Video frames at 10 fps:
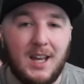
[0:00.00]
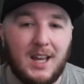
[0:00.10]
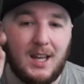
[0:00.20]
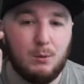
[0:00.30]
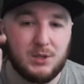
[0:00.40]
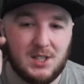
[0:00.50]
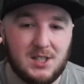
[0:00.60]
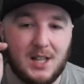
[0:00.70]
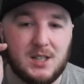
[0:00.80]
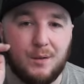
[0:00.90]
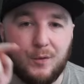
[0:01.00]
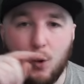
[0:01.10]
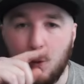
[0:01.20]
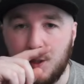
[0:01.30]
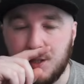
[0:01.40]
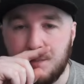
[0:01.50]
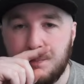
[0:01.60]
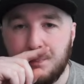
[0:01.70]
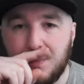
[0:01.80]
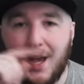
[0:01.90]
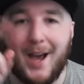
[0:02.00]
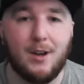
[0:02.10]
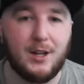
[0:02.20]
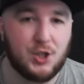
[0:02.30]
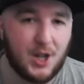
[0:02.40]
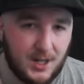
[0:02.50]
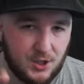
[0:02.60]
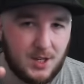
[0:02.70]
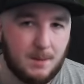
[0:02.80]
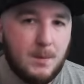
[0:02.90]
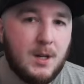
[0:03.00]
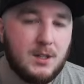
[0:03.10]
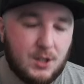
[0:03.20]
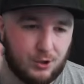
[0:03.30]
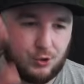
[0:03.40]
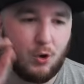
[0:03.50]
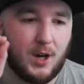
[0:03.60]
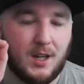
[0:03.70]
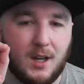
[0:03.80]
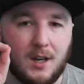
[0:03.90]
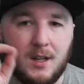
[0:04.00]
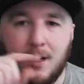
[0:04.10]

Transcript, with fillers: He was a centre forward and I changed him to striker.